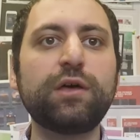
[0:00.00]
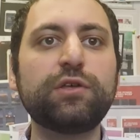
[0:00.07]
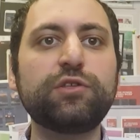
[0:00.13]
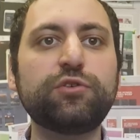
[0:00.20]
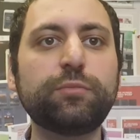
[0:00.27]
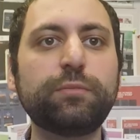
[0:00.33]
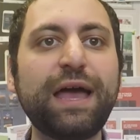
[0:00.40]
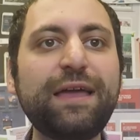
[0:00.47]

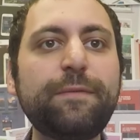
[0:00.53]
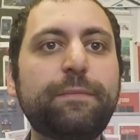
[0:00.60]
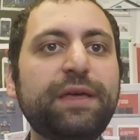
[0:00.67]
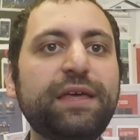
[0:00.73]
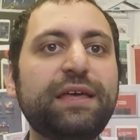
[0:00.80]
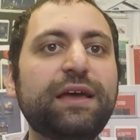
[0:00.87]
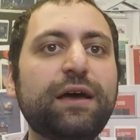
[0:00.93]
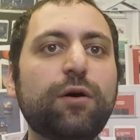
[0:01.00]
You may
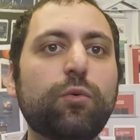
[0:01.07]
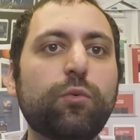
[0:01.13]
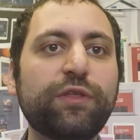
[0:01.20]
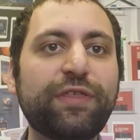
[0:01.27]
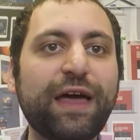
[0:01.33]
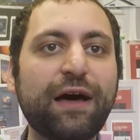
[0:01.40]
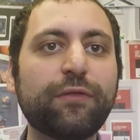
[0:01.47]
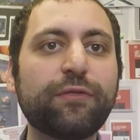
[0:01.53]
be
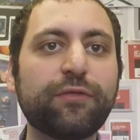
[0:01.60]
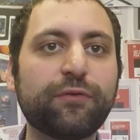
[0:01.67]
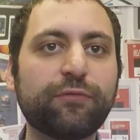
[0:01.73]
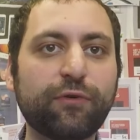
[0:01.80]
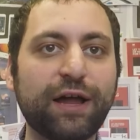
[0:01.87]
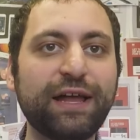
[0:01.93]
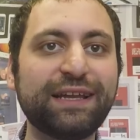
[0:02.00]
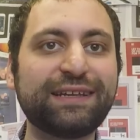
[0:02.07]
without the
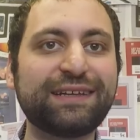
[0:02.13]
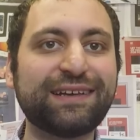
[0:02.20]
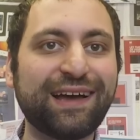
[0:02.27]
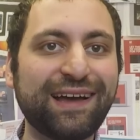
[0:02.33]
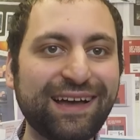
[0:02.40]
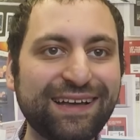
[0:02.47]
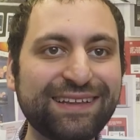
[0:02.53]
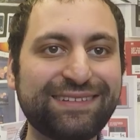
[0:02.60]
right
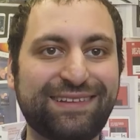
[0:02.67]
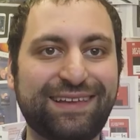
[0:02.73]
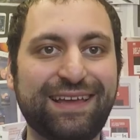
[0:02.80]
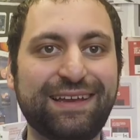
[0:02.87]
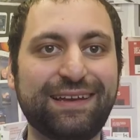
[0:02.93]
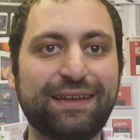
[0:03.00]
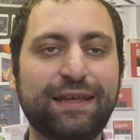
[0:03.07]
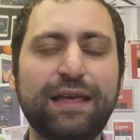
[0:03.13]

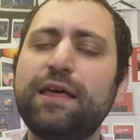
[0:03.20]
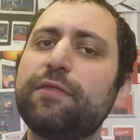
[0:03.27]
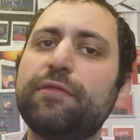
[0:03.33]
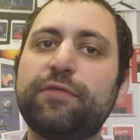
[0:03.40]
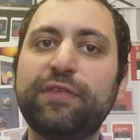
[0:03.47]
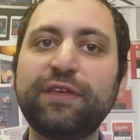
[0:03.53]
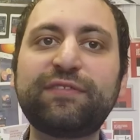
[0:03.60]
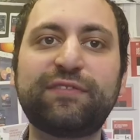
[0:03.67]
content.
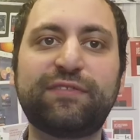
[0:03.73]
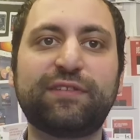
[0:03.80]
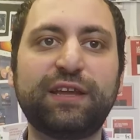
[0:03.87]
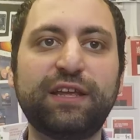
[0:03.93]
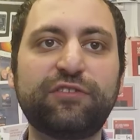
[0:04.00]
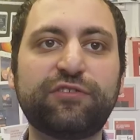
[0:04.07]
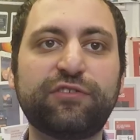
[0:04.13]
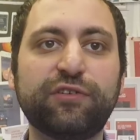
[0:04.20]
This is an
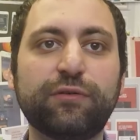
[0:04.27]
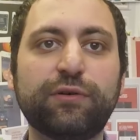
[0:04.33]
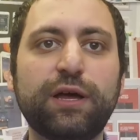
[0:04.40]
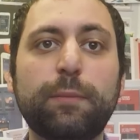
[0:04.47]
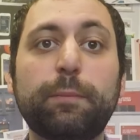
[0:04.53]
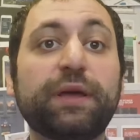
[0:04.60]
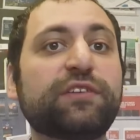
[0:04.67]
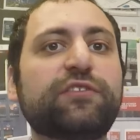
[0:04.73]
issue
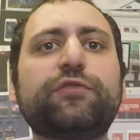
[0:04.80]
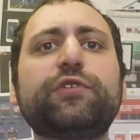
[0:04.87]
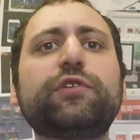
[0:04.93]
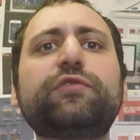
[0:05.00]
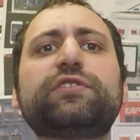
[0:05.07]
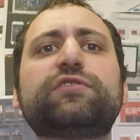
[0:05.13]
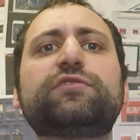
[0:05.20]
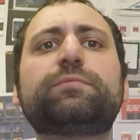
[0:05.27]
because if you
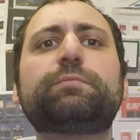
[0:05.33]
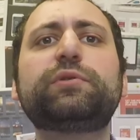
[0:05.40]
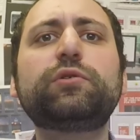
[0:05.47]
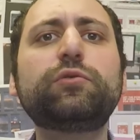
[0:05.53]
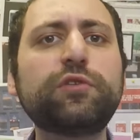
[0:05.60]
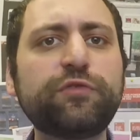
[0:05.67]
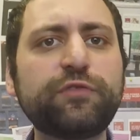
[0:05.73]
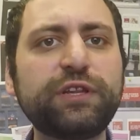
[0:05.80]
have a
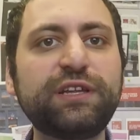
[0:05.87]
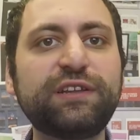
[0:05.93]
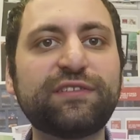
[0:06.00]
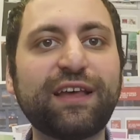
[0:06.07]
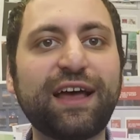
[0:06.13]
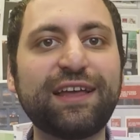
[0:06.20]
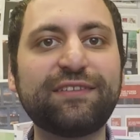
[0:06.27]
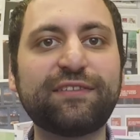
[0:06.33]
beautifully
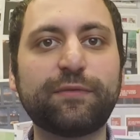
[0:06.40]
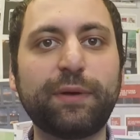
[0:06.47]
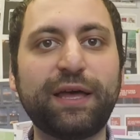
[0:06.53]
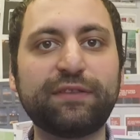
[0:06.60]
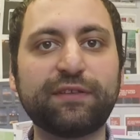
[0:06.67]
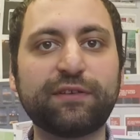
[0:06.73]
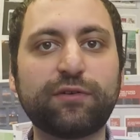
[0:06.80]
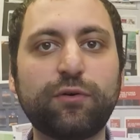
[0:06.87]
designed
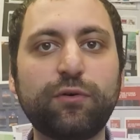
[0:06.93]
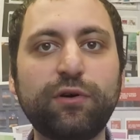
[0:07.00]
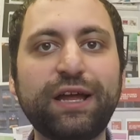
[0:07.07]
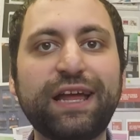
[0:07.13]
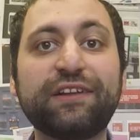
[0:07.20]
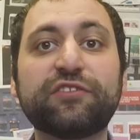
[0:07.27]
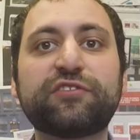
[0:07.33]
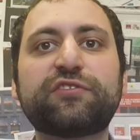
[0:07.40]
semantic core
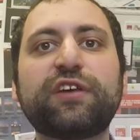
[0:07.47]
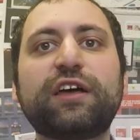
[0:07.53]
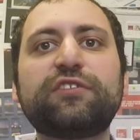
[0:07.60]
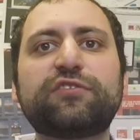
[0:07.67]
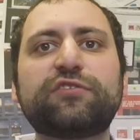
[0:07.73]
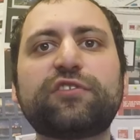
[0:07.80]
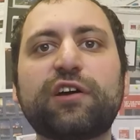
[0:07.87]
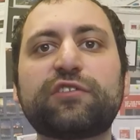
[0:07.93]
and your site
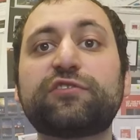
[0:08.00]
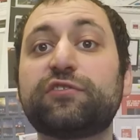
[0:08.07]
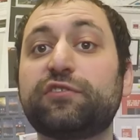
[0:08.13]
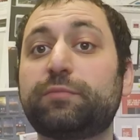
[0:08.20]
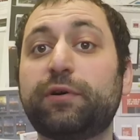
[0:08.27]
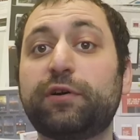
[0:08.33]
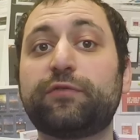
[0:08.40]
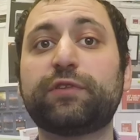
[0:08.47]
structure is
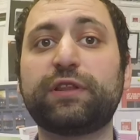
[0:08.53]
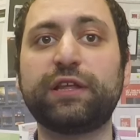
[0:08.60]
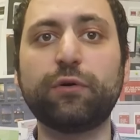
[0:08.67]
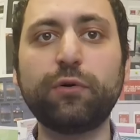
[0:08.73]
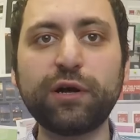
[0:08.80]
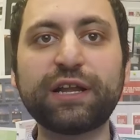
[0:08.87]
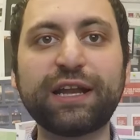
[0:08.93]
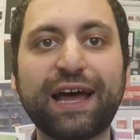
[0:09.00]
perfectly
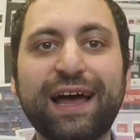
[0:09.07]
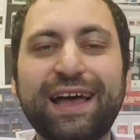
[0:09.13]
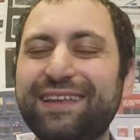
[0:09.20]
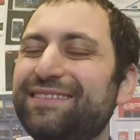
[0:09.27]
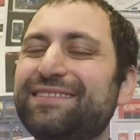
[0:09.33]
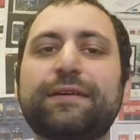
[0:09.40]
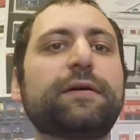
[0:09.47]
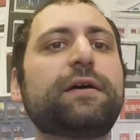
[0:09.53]

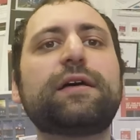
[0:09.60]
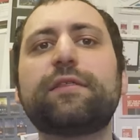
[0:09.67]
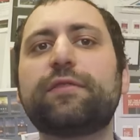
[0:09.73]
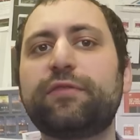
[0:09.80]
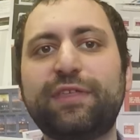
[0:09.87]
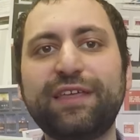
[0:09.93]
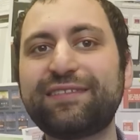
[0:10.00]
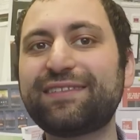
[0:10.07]
organized,
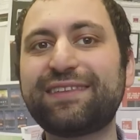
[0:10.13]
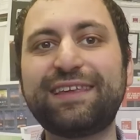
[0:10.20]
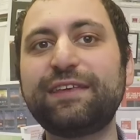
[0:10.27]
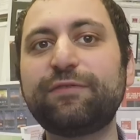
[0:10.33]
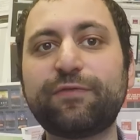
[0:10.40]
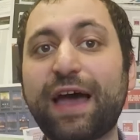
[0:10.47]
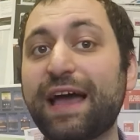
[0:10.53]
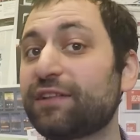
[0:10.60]
this key
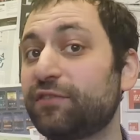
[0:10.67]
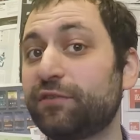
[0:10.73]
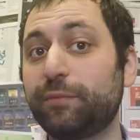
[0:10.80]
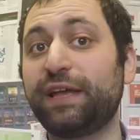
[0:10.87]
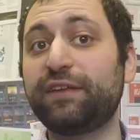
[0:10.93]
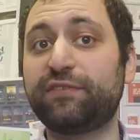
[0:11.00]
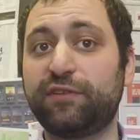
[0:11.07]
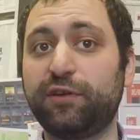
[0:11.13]
factor
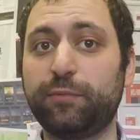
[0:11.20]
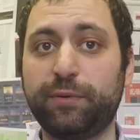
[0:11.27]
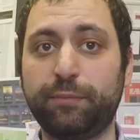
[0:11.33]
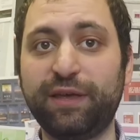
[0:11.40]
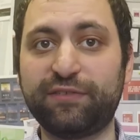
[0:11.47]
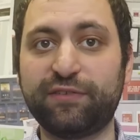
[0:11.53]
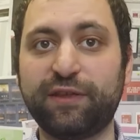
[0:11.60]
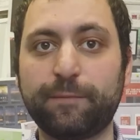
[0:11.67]
may still be
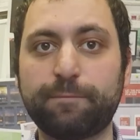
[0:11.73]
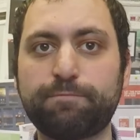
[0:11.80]
missing.